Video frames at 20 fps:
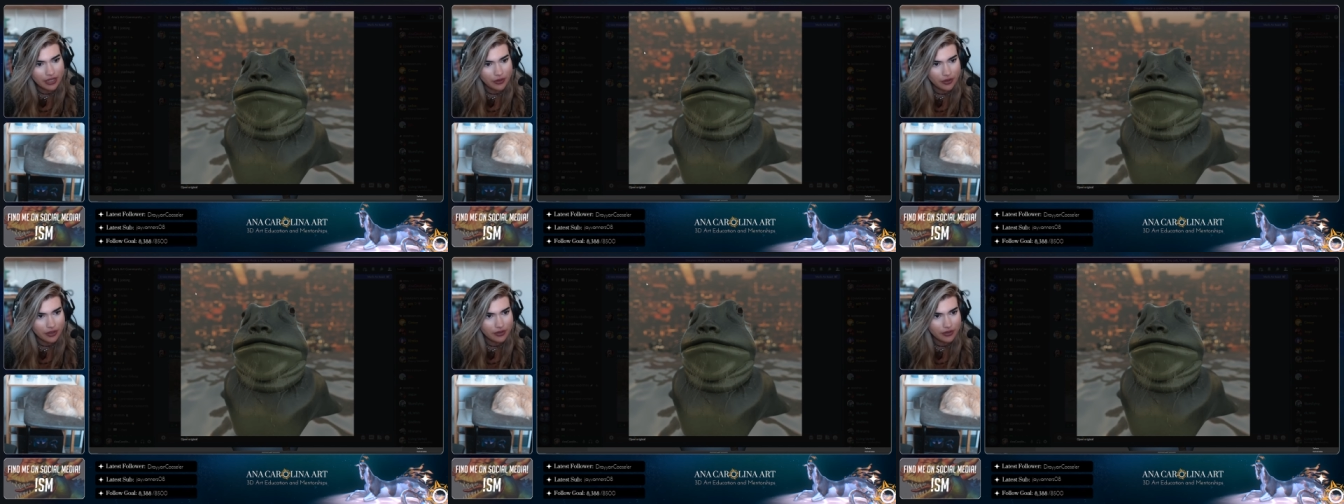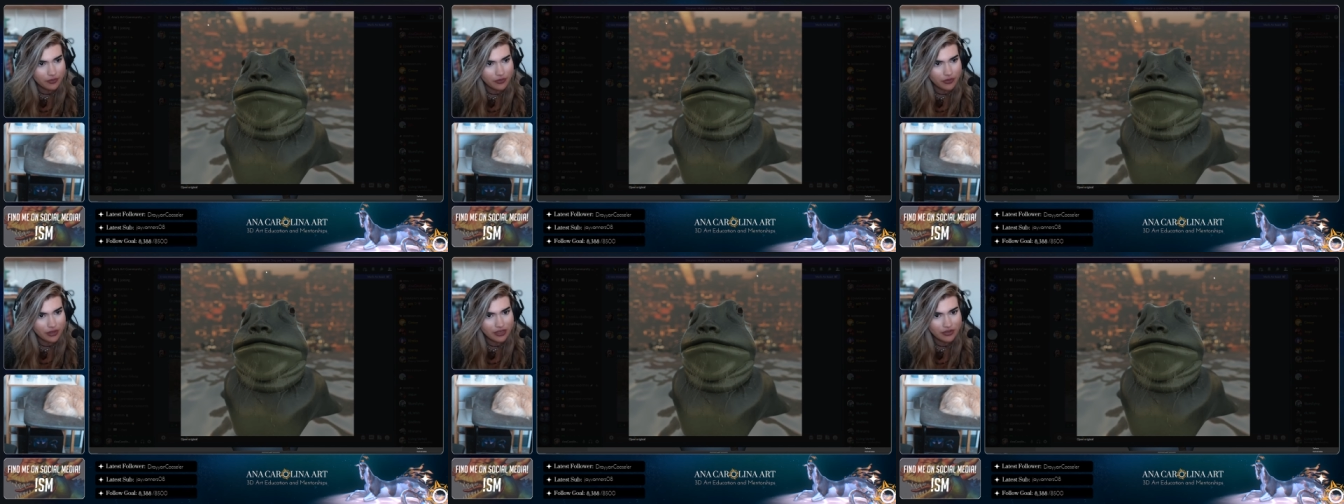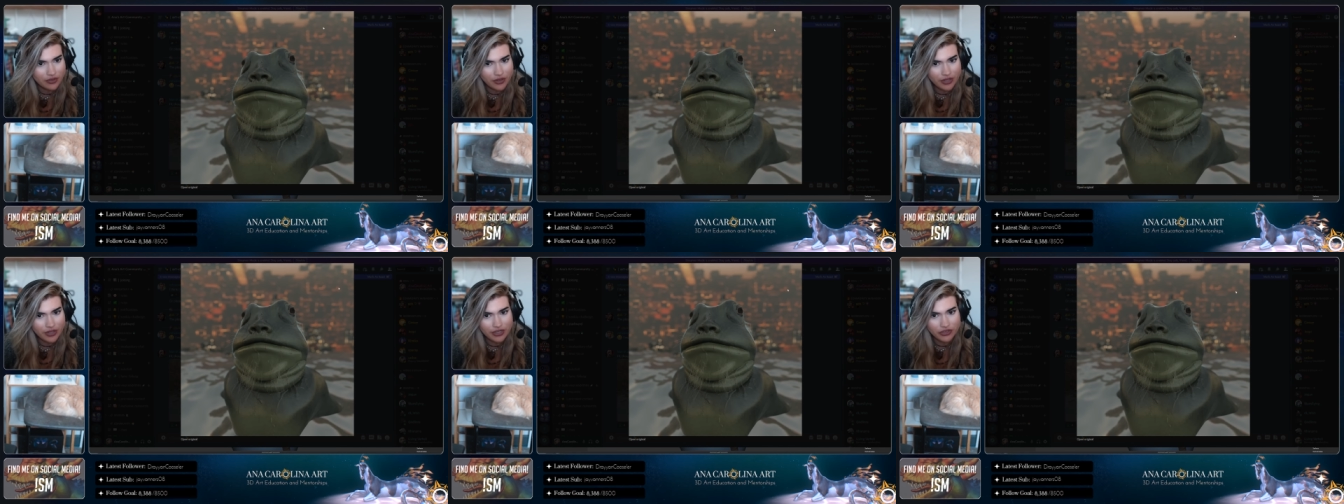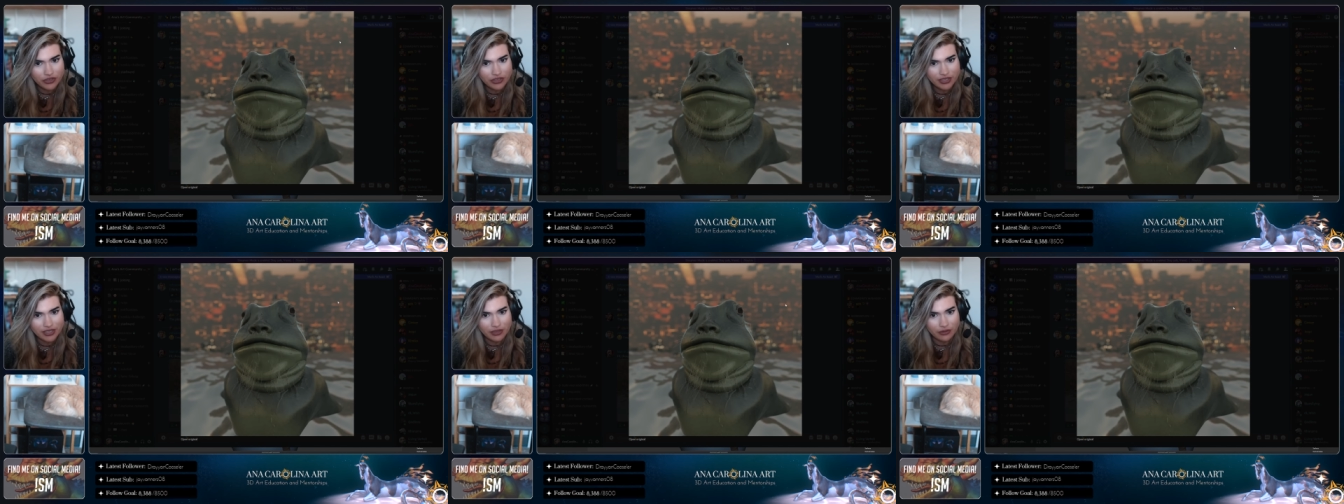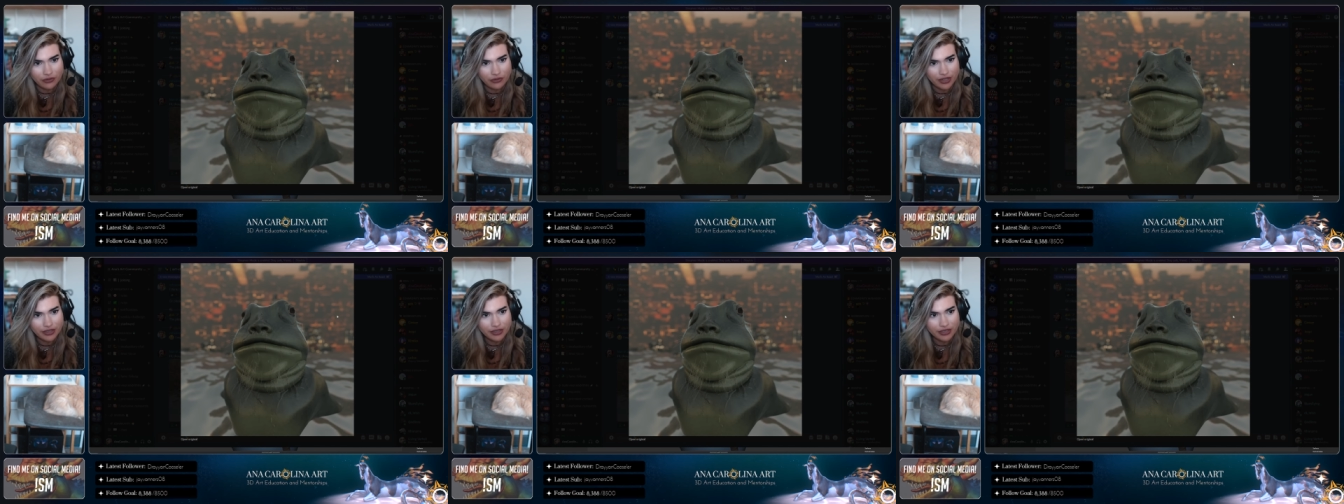like, that's very
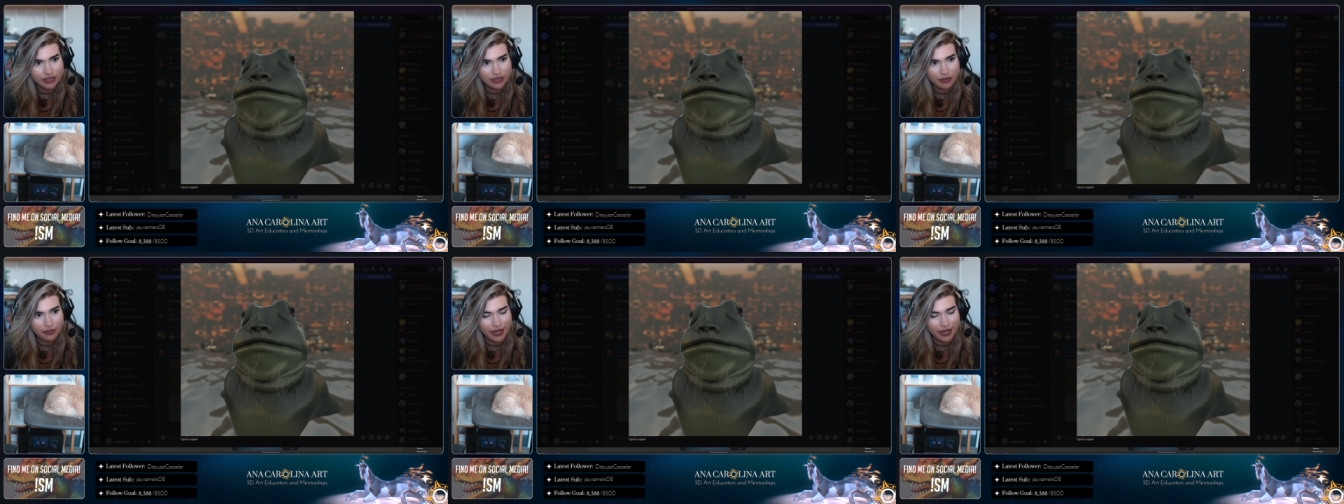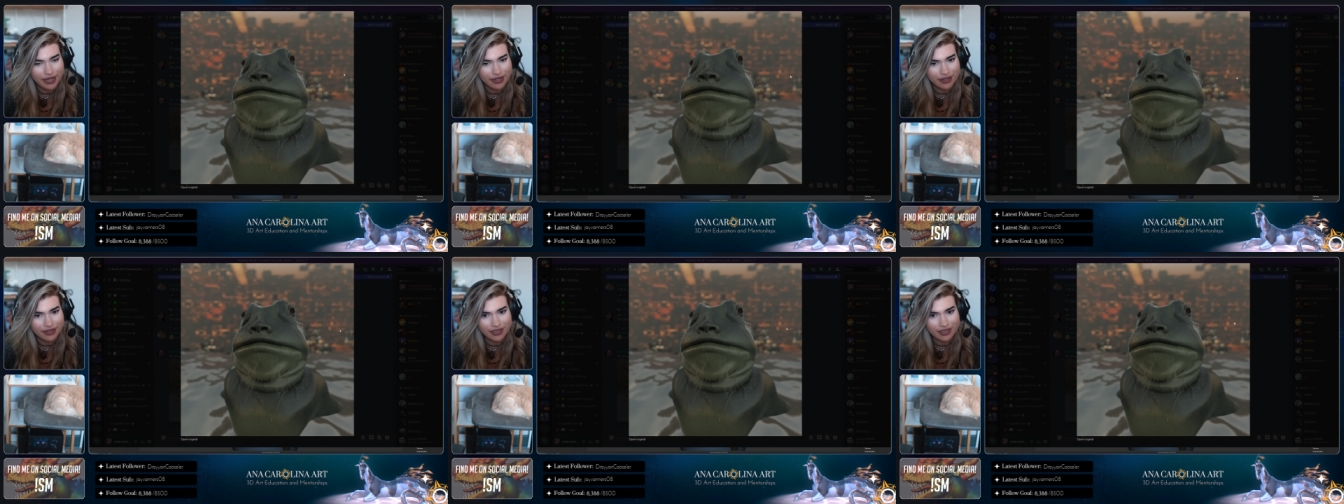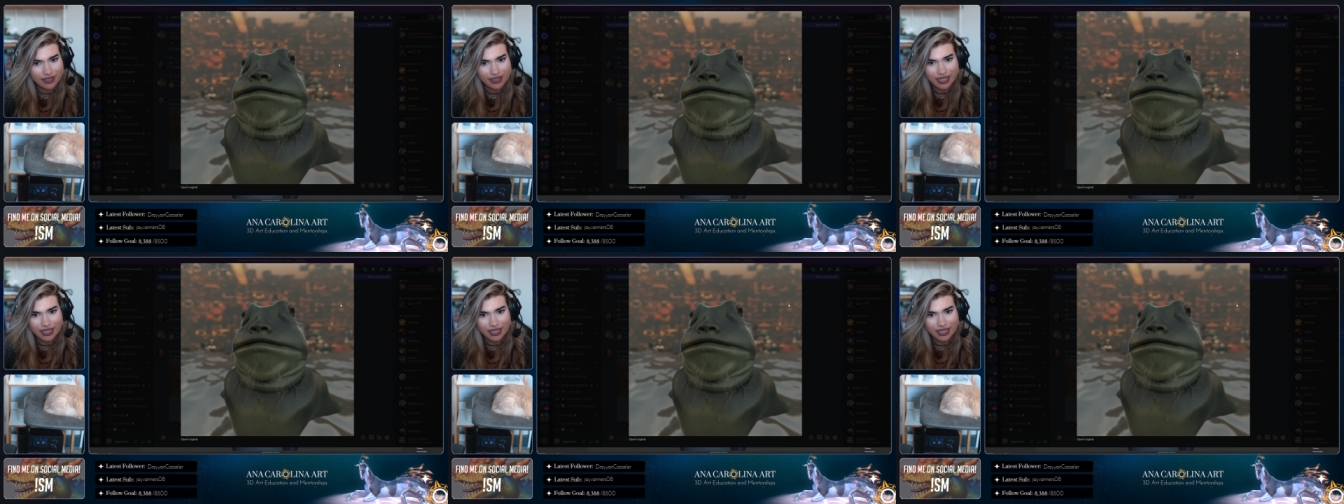interesting render in the back.